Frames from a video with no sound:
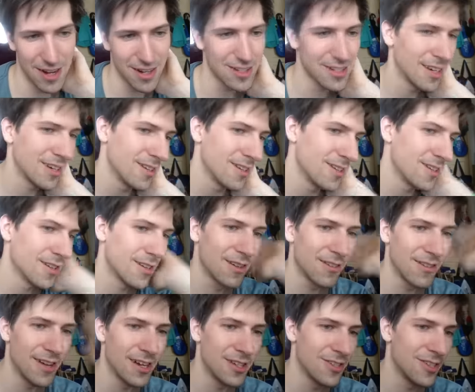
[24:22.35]
It's like,
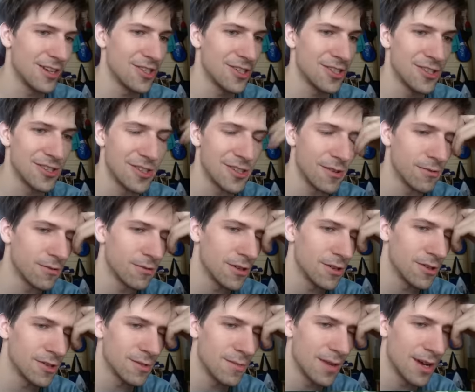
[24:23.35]
congratulations, you
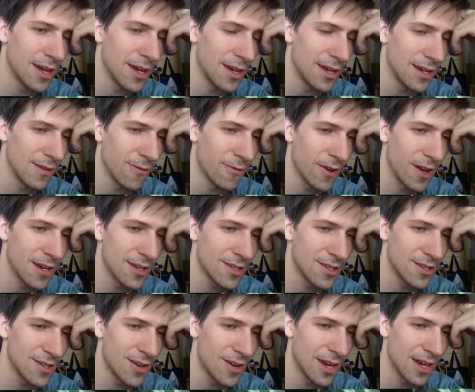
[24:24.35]
froze my face
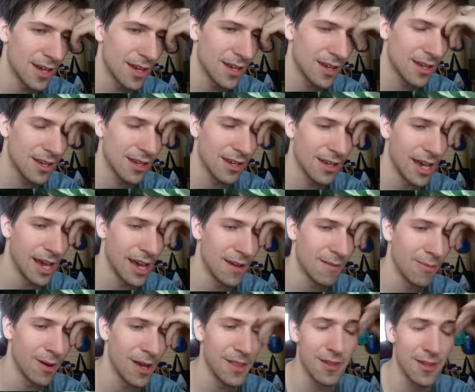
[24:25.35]
so I can't
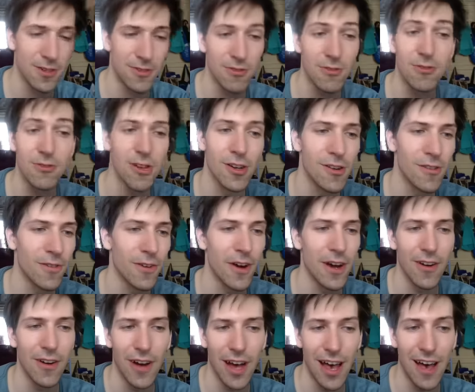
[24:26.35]
play the true silver I
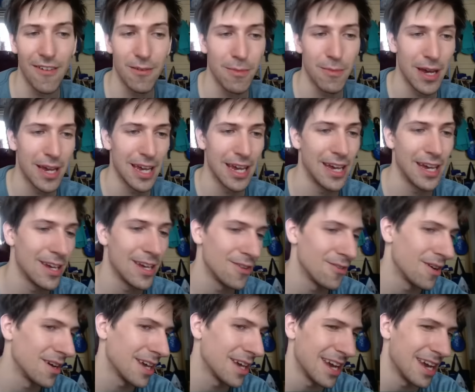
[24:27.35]
don't have in my hand, or
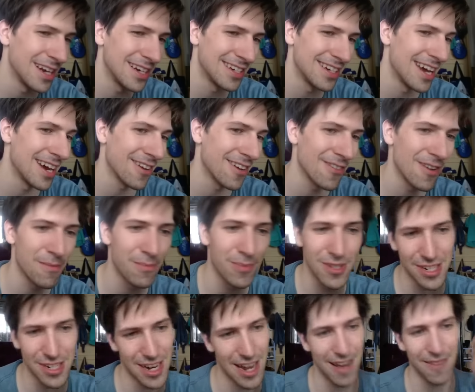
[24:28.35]
I can't dagger up and
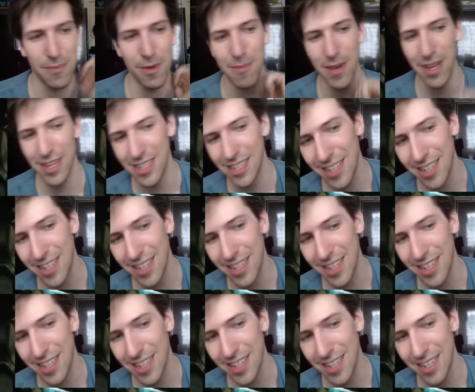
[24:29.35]
stab your minion.